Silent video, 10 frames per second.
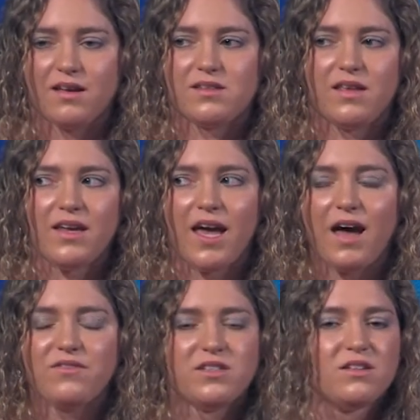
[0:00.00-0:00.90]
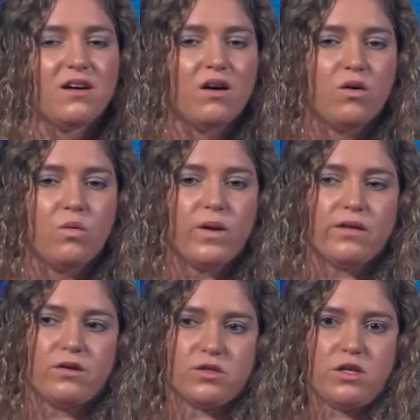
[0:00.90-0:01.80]
So they have to go
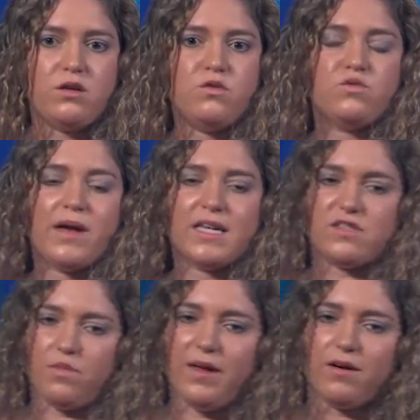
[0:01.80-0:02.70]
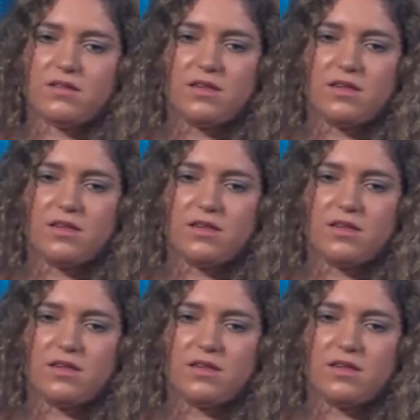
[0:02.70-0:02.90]
where there's huge, massive amounts.